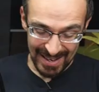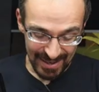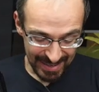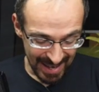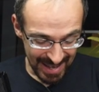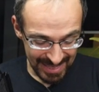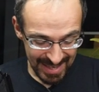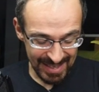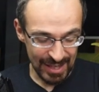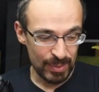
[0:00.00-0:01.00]
Okay, I
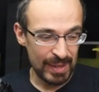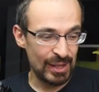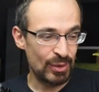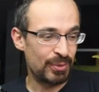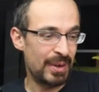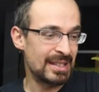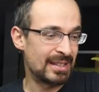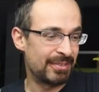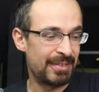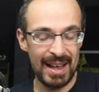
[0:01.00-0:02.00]
think that we need to face
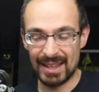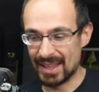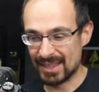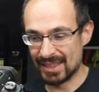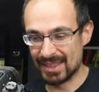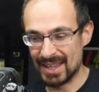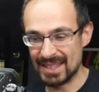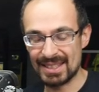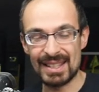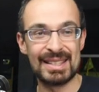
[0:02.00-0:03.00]
the fact that
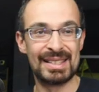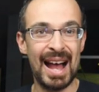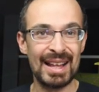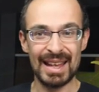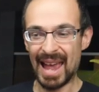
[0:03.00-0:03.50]
this is not